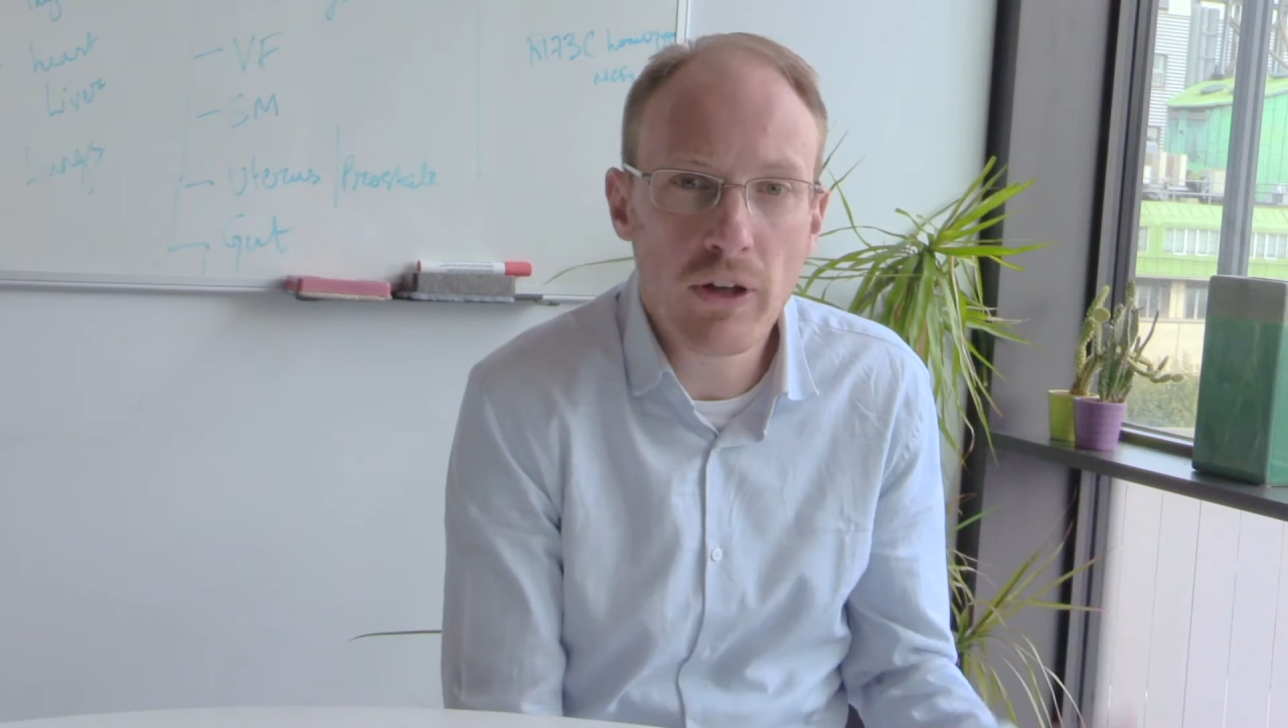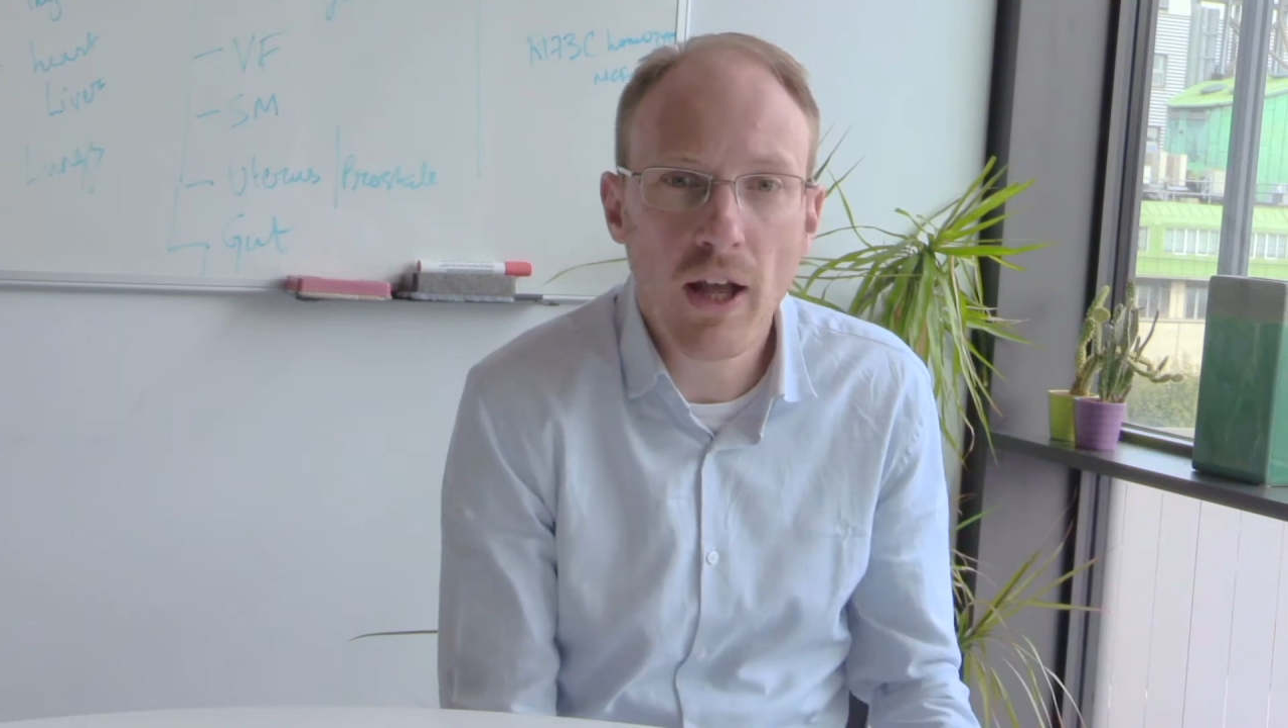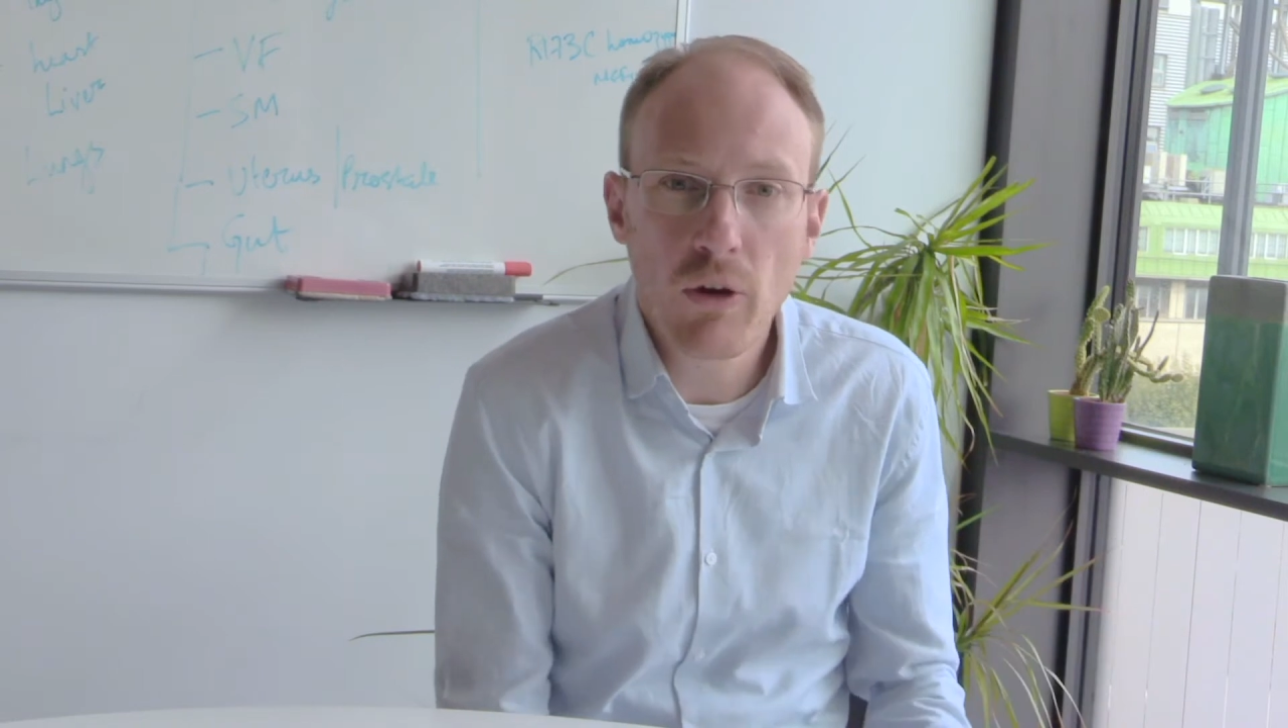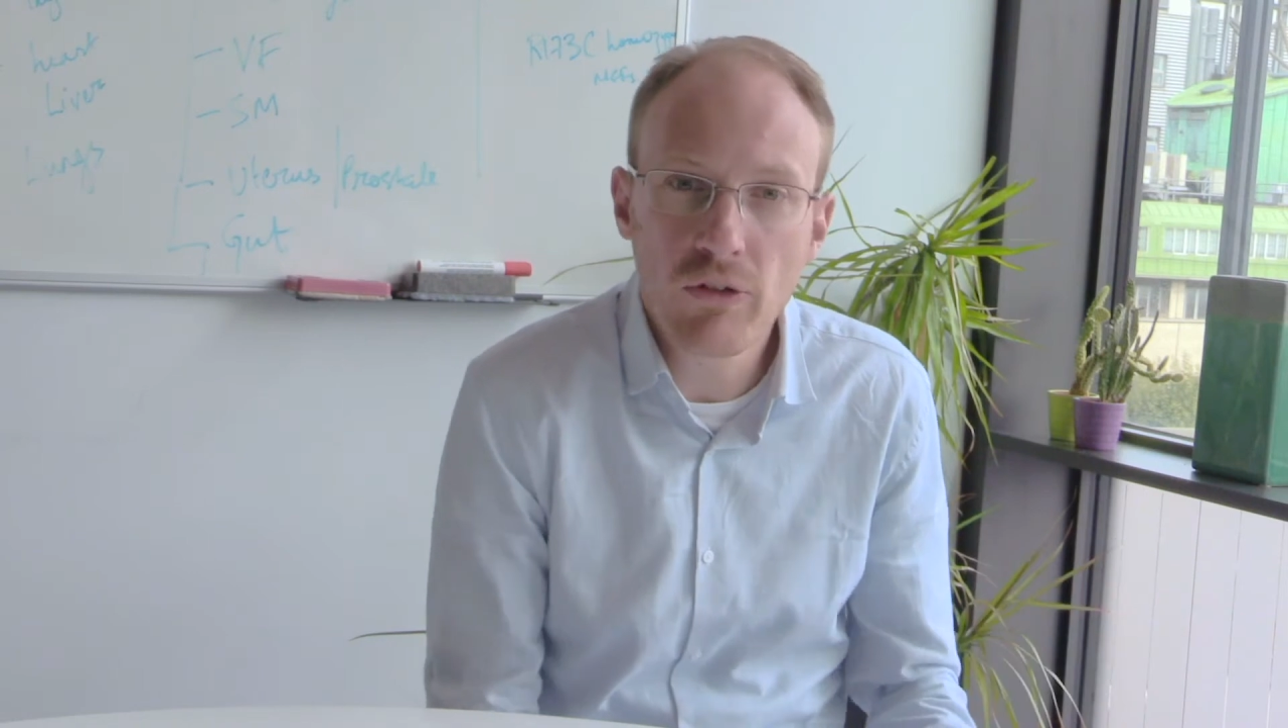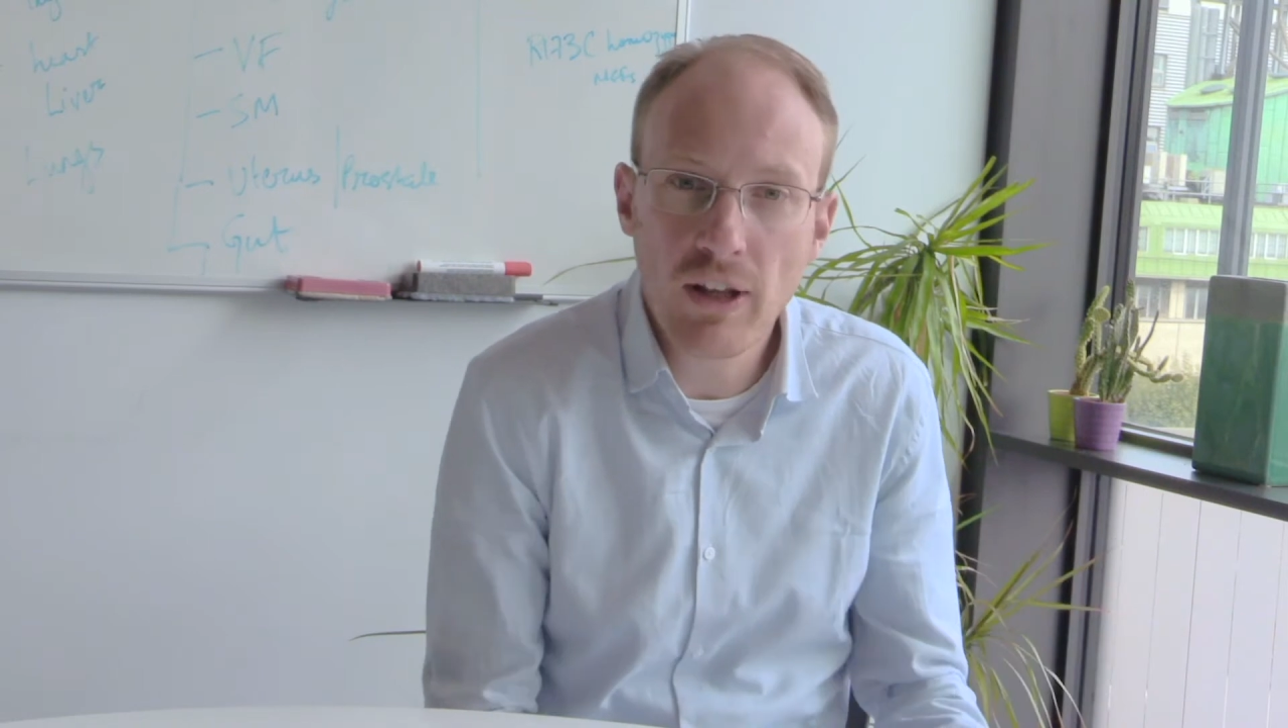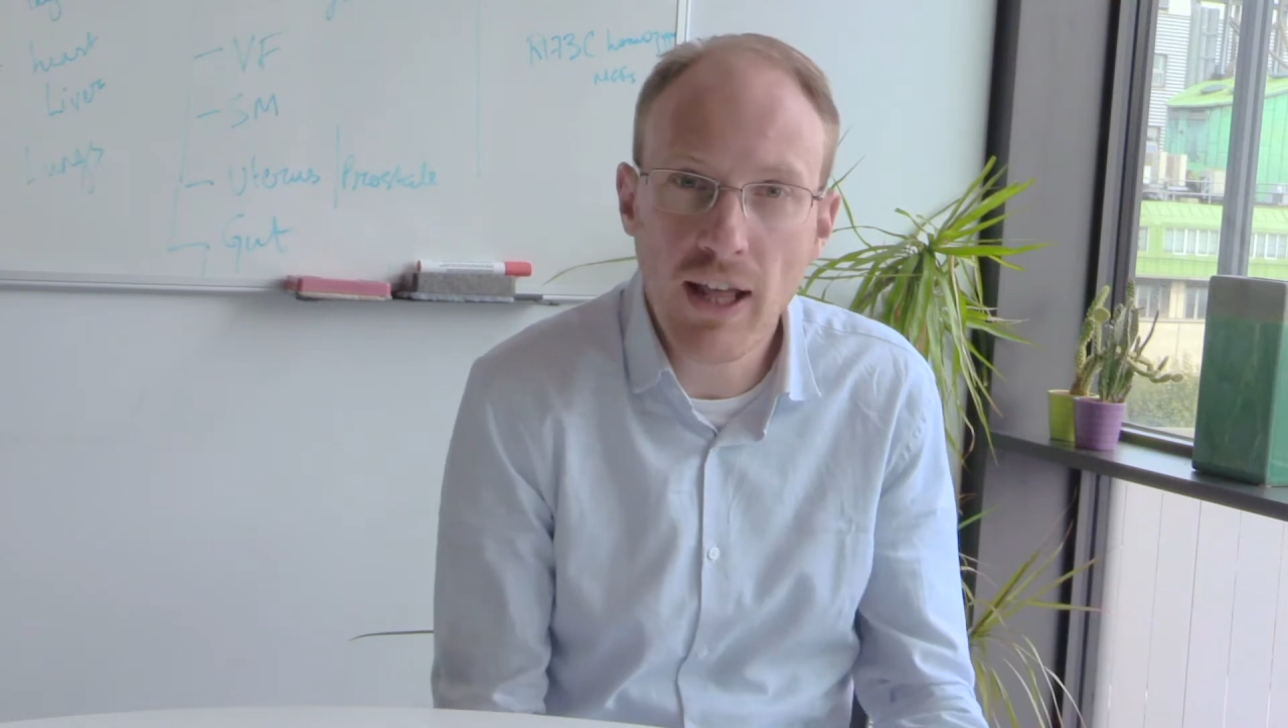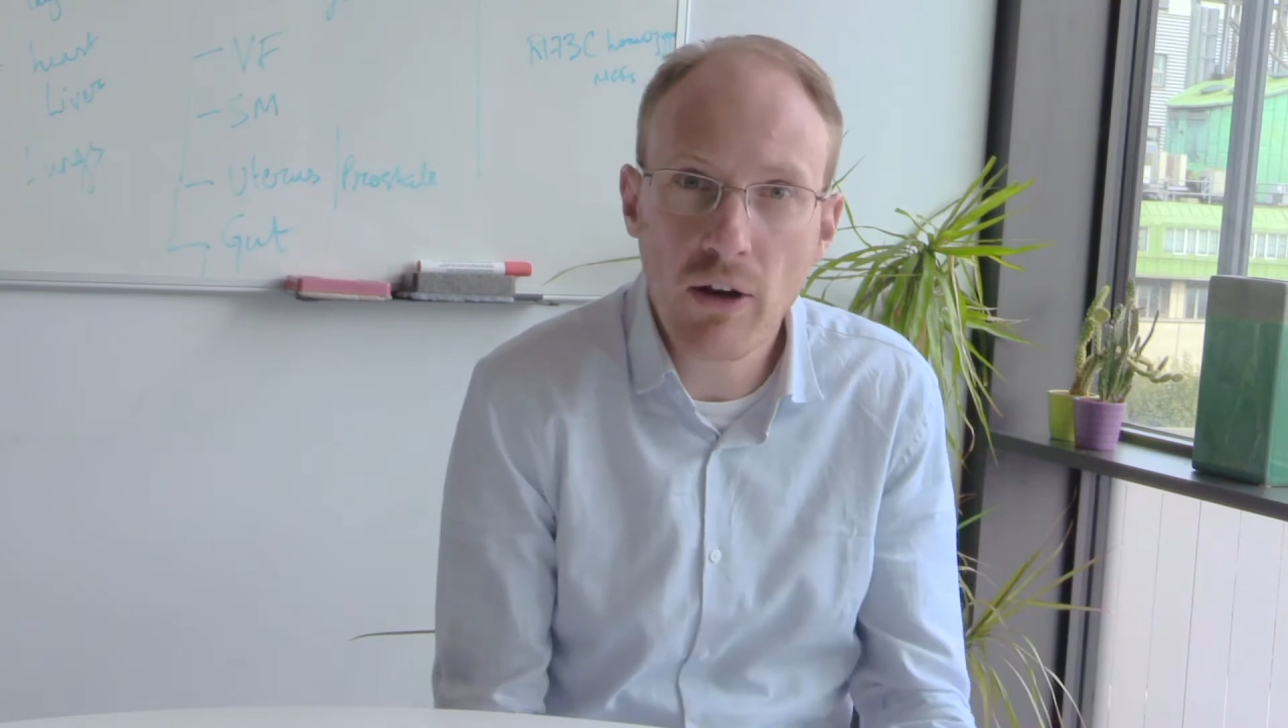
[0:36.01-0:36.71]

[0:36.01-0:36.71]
and also allow